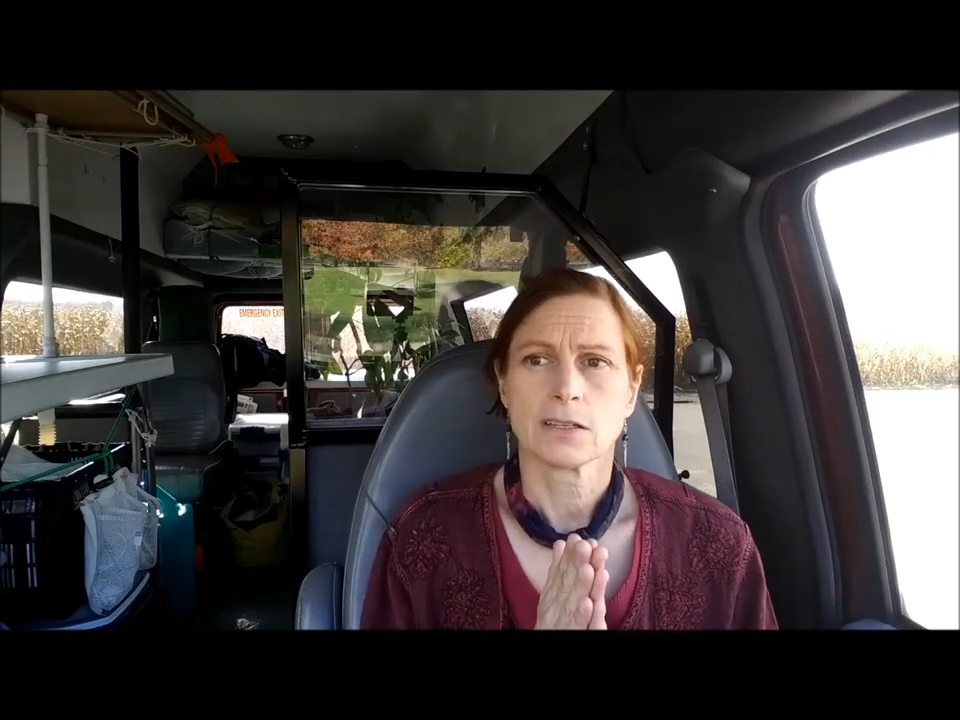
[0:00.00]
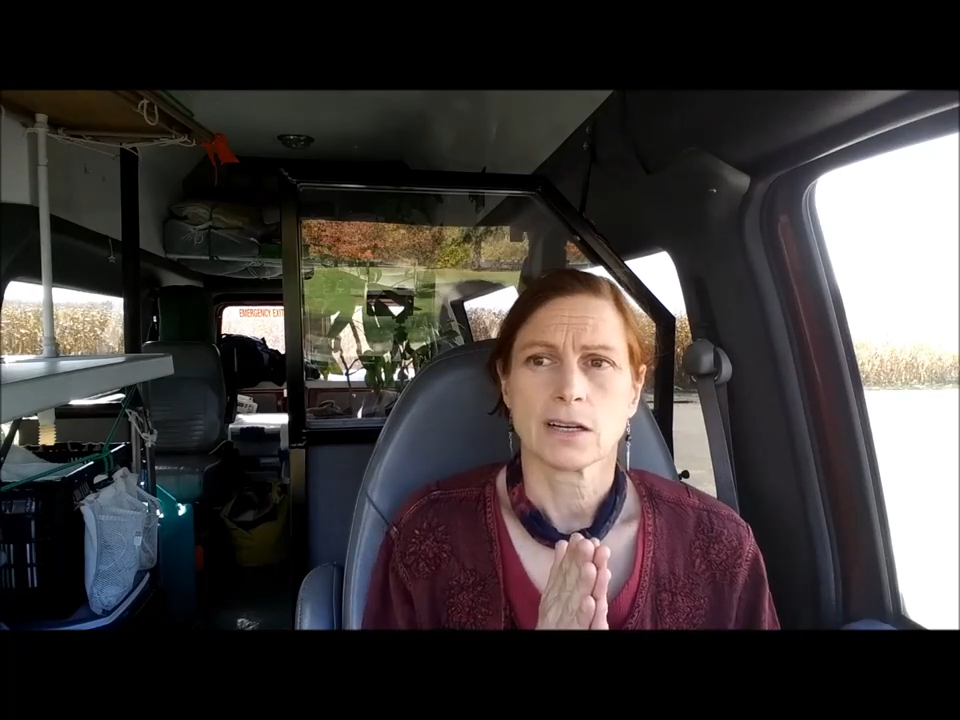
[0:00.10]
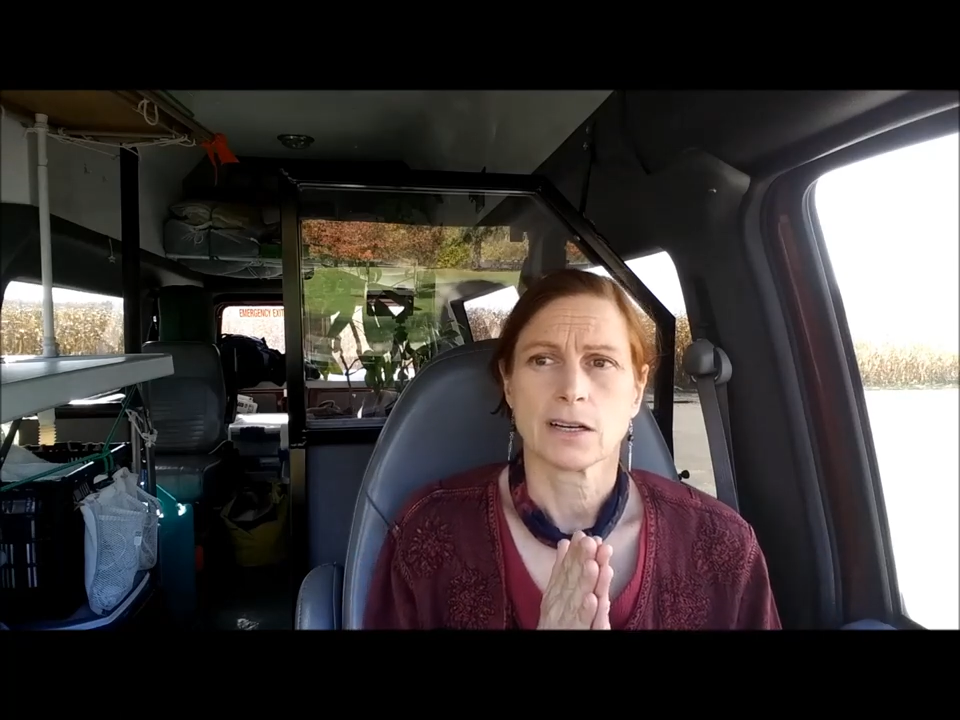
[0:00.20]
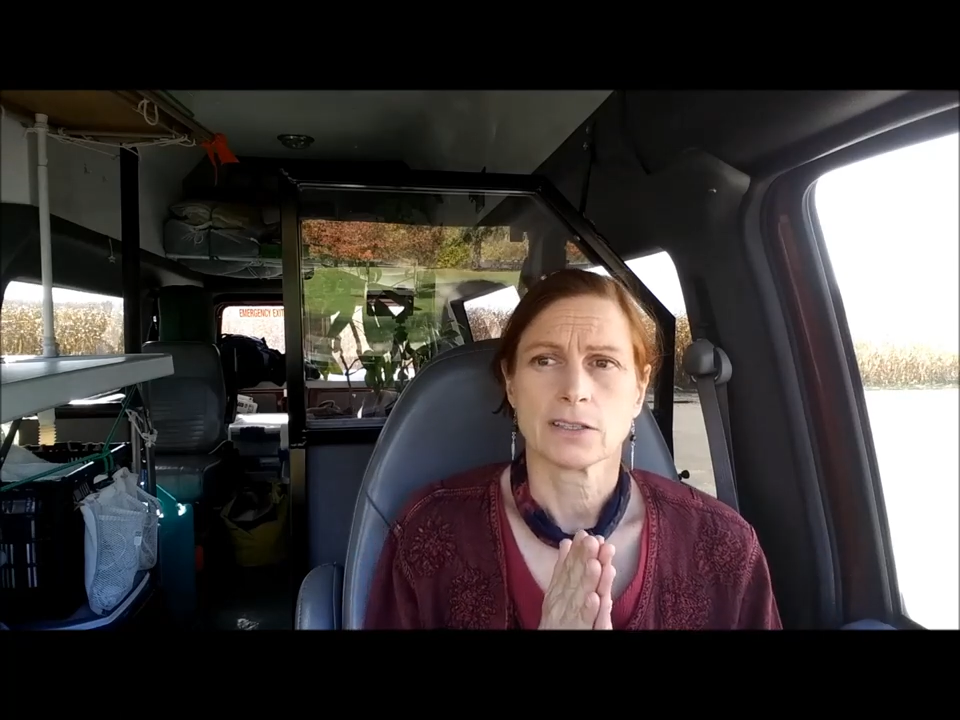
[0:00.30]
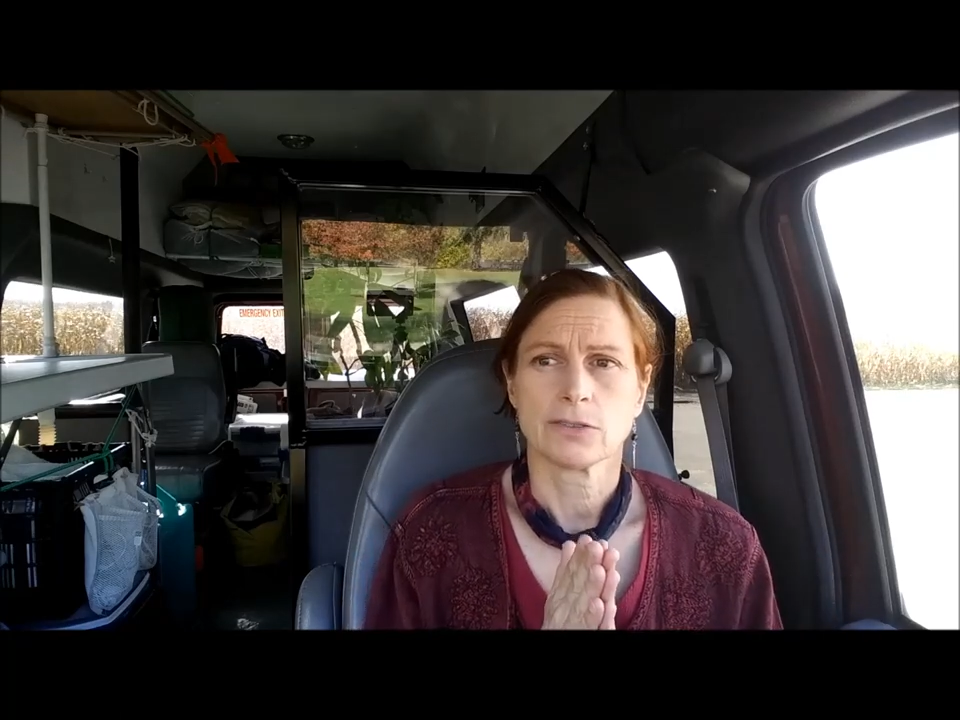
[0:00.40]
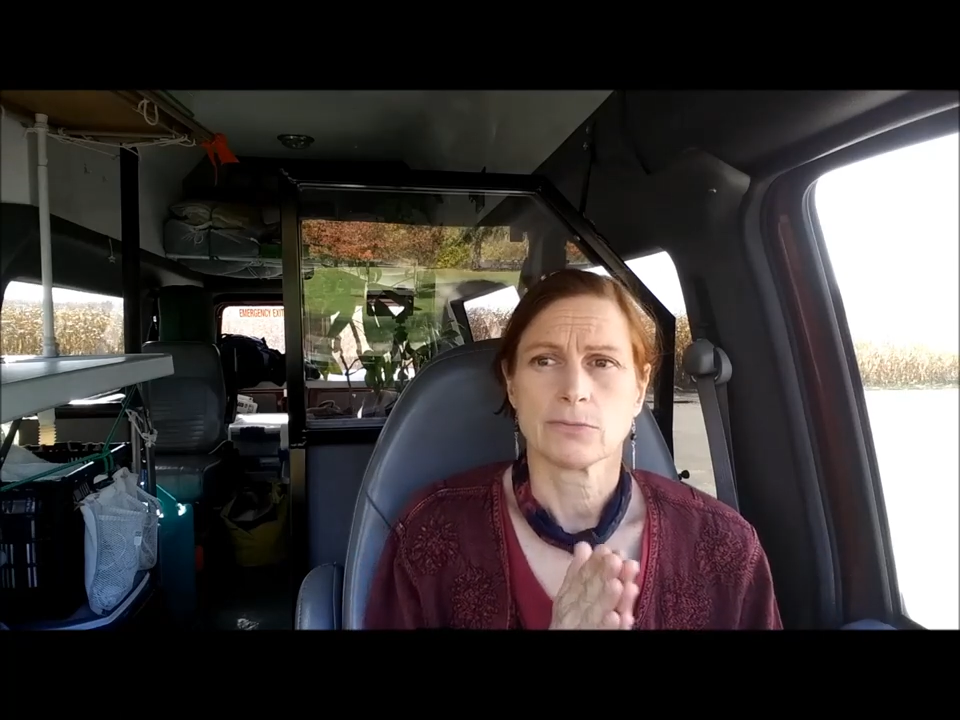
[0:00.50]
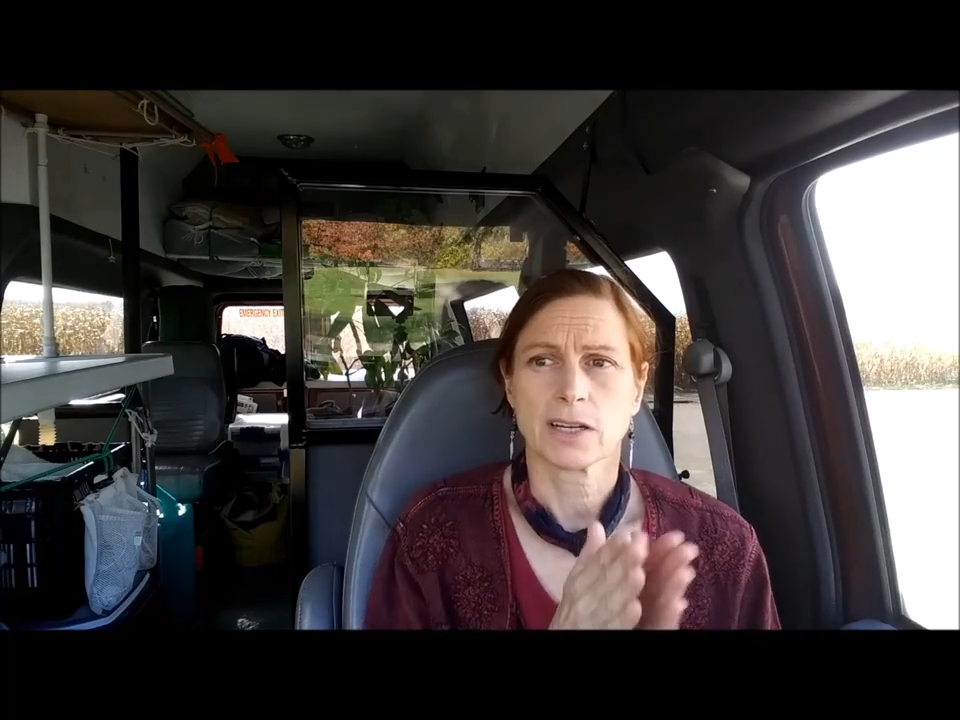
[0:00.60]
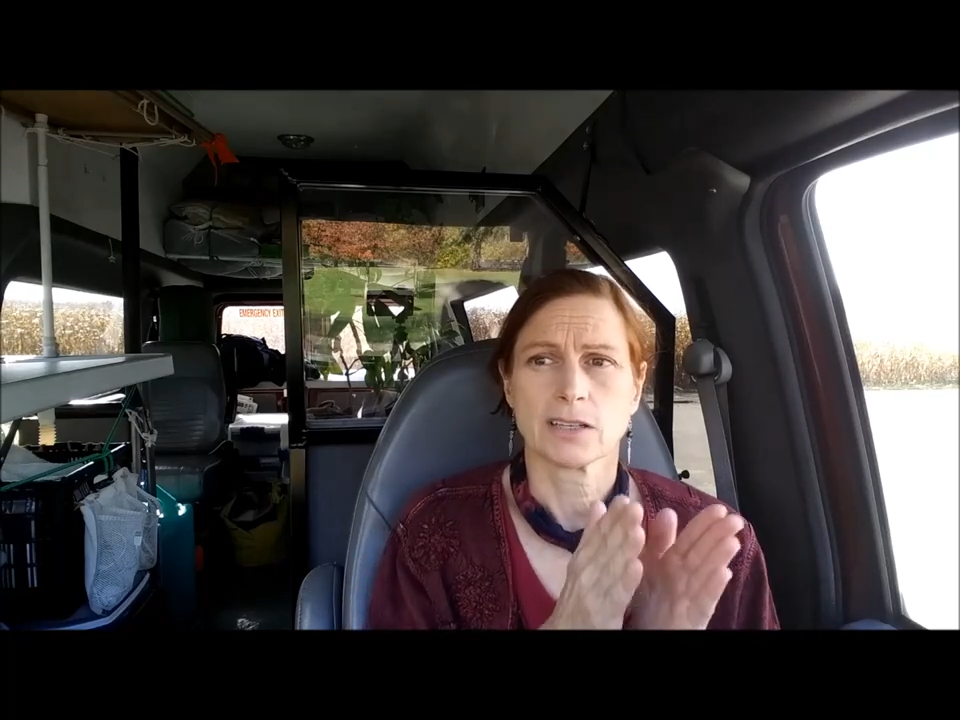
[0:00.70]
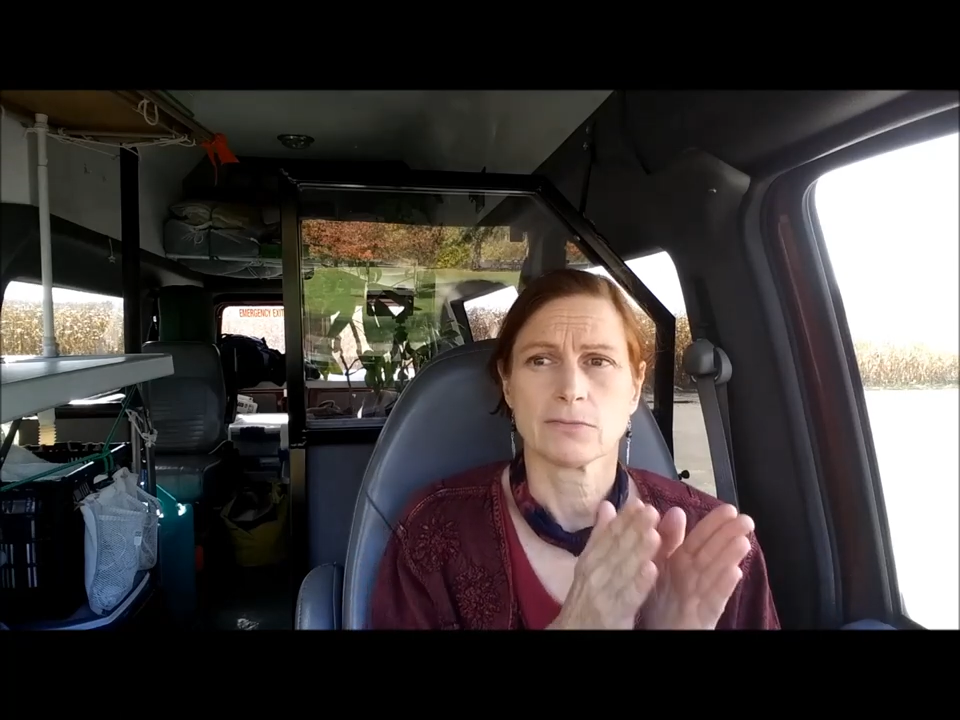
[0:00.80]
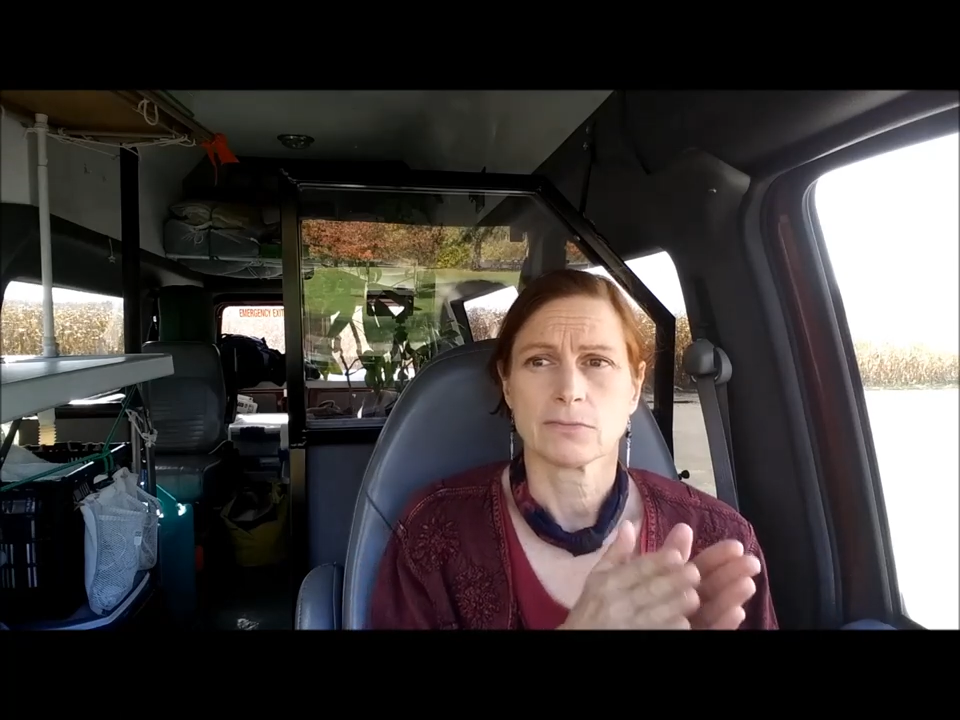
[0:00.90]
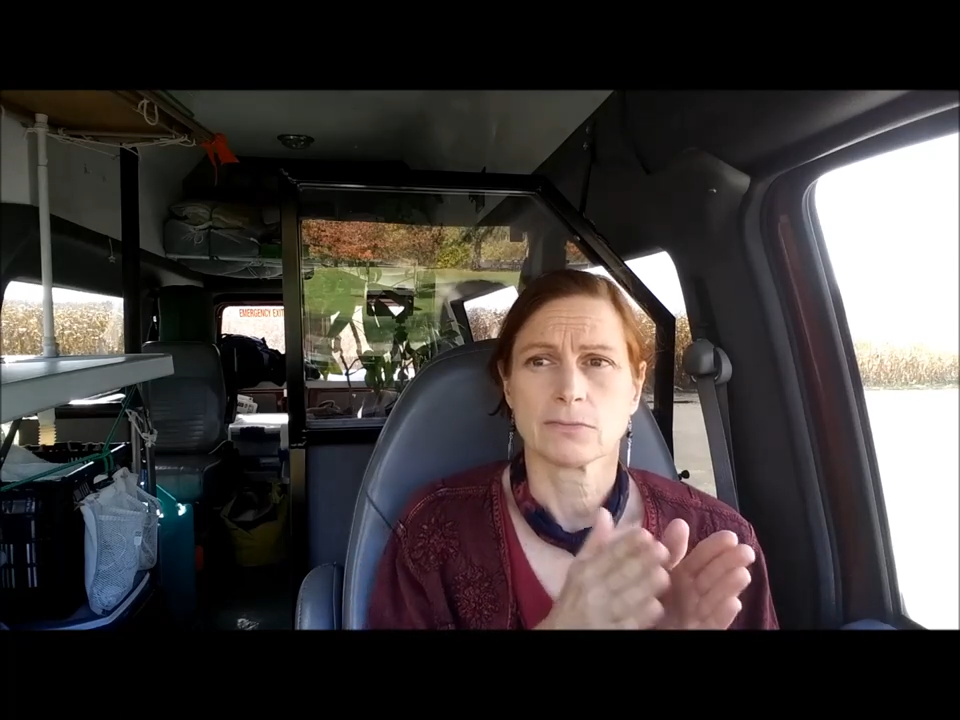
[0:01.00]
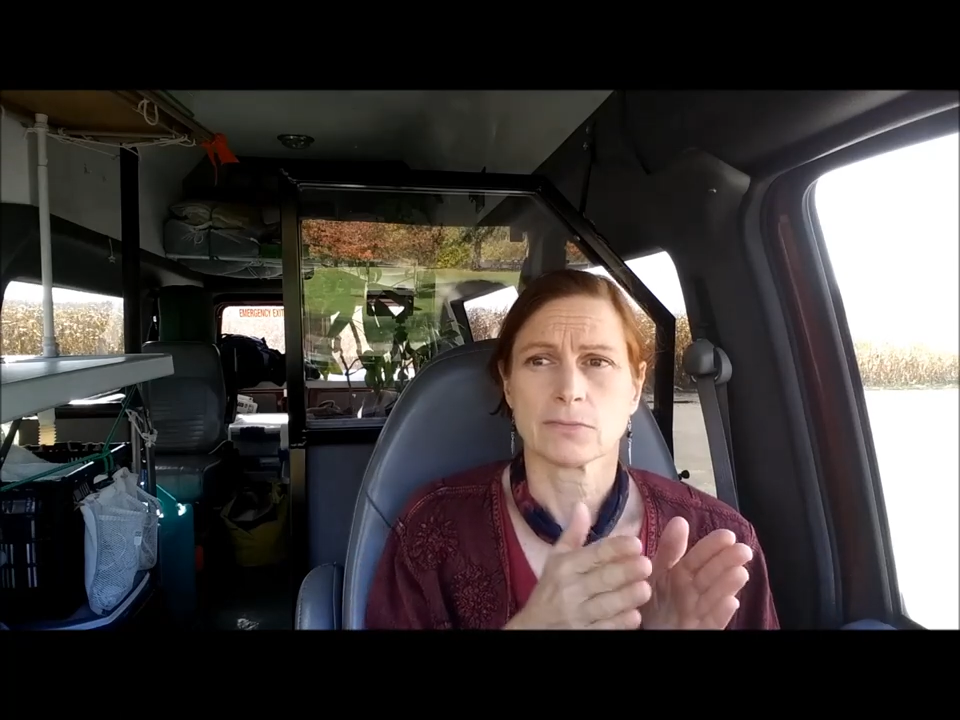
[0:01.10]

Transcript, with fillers: uh, you might,